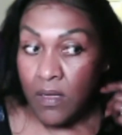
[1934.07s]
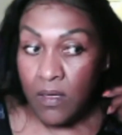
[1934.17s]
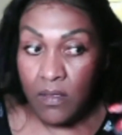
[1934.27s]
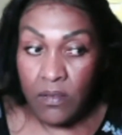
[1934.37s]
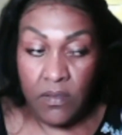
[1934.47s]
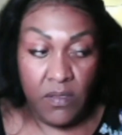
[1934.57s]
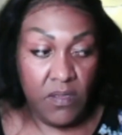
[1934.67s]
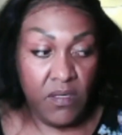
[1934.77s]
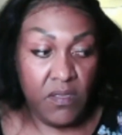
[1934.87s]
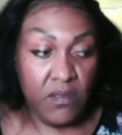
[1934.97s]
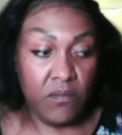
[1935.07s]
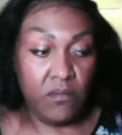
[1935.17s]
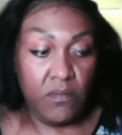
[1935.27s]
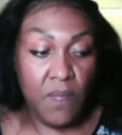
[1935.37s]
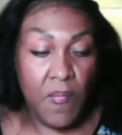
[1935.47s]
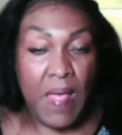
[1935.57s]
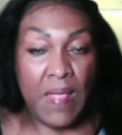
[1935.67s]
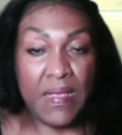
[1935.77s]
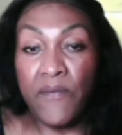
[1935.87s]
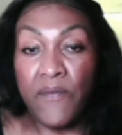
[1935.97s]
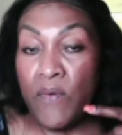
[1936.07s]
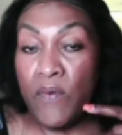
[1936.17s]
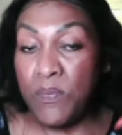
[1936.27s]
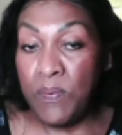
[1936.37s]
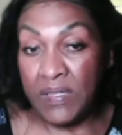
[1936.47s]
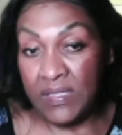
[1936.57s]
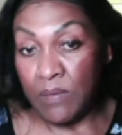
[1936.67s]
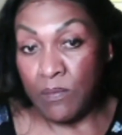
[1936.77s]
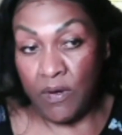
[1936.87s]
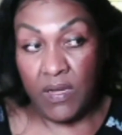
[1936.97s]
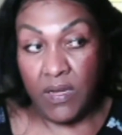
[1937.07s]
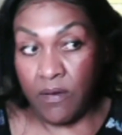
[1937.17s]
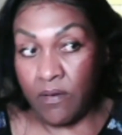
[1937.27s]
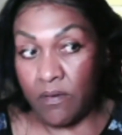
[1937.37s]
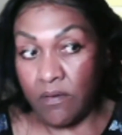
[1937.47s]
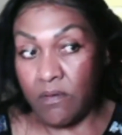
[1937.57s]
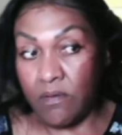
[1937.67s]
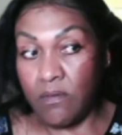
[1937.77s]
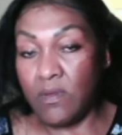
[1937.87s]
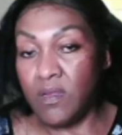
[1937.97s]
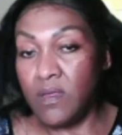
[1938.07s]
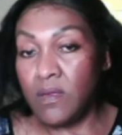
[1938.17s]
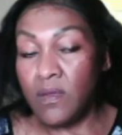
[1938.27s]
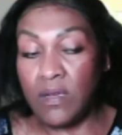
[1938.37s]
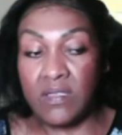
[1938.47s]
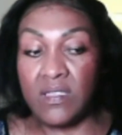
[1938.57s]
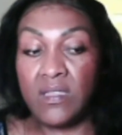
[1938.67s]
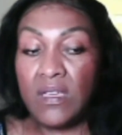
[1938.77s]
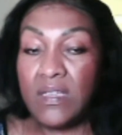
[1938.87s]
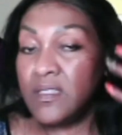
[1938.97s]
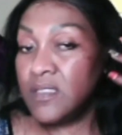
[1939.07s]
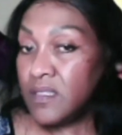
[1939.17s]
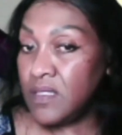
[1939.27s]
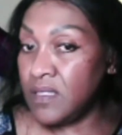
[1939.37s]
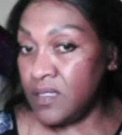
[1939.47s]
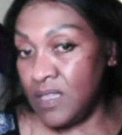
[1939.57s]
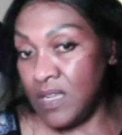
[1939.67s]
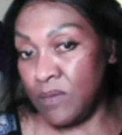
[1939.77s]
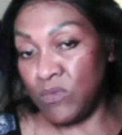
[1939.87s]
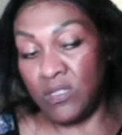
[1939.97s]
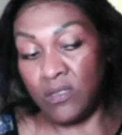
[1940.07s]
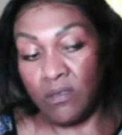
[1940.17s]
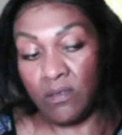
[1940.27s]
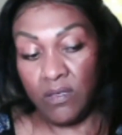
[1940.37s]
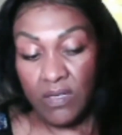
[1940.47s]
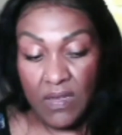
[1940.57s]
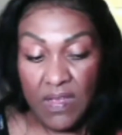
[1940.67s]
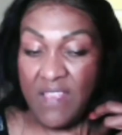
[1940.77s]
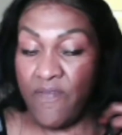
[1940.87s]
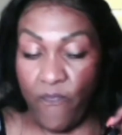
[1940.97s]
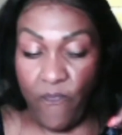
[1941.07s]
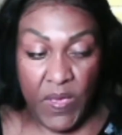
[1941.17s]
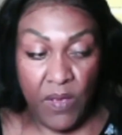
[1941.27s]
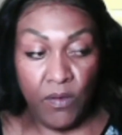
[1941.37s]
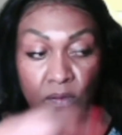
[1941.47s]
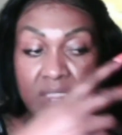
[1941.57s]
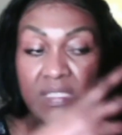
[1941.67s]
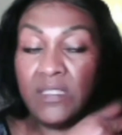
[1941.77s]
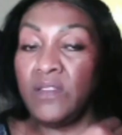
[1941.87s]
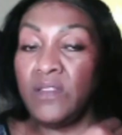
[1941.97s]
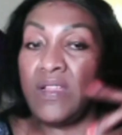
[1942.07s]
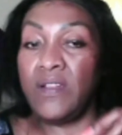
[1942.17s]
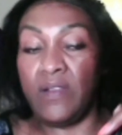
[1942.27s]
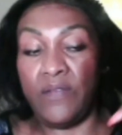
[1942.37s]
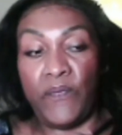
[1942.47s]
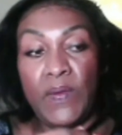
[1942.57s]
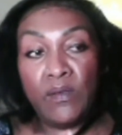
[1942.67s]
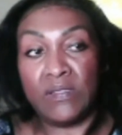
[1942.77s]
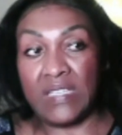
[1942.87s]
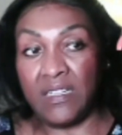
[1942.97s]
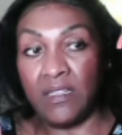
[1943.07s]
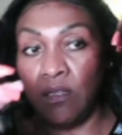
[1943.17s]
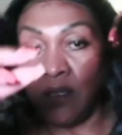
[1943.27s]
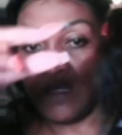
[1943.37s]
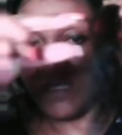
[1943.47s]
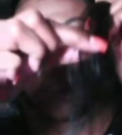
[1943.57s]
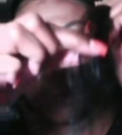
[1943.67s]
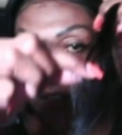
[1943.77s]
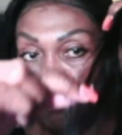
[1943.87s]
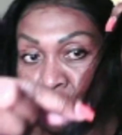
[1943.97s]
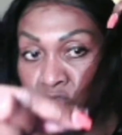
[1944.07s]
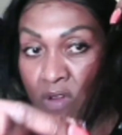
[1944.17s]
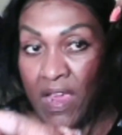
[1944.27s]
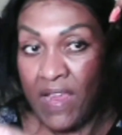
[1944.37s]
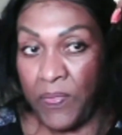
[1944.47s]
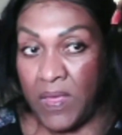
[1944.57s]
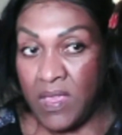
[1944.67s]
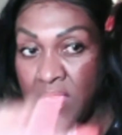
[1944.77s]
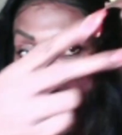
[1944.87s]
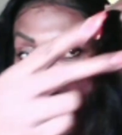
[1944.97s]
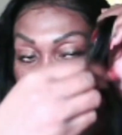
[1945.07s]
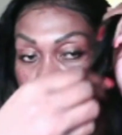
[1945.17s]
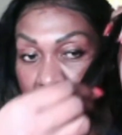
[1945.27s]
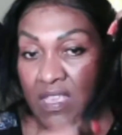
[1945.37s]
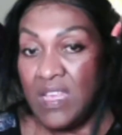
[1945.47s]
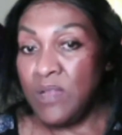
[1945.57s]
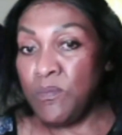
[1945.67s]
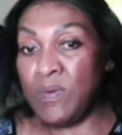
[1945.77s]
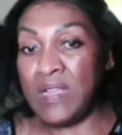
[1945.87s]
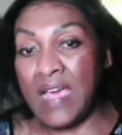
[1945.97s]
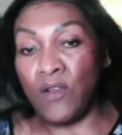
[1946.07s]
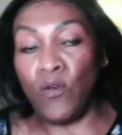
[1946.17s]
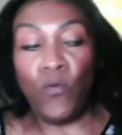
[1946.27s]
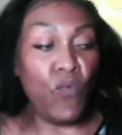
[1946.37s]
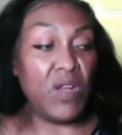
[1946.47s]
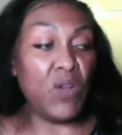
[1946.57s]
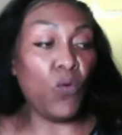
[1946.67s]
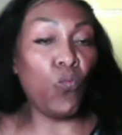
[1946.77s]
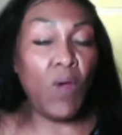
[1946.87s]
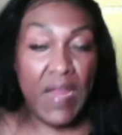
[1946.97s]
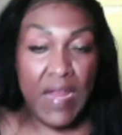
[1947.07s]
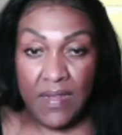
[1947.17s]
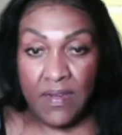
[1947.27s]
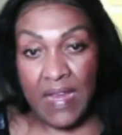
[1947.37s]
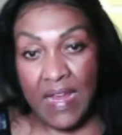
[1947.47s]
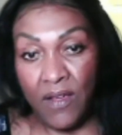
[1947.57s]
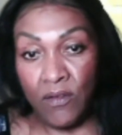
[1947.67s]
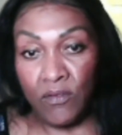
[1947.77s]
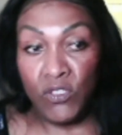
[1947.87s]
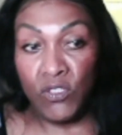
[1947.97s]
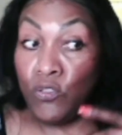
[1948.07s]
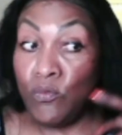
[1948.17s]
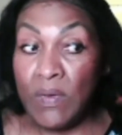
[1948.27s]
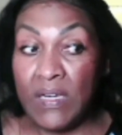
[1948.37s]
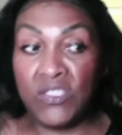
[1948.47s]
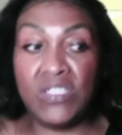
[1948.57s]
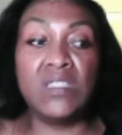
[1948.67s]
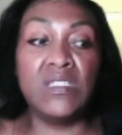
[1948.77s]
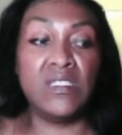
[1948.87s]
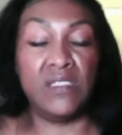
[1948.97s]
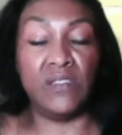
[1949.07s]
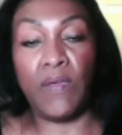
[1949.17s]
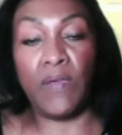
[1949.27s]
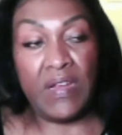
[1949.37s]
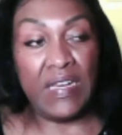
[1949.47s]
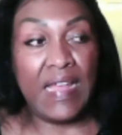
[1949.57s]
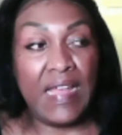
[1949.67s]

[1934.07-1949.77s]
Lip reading: um like I've already put some on here because it does seem to it feels and looks a little dry at the ends, but I don't want to weigh it down too much. And this is very light.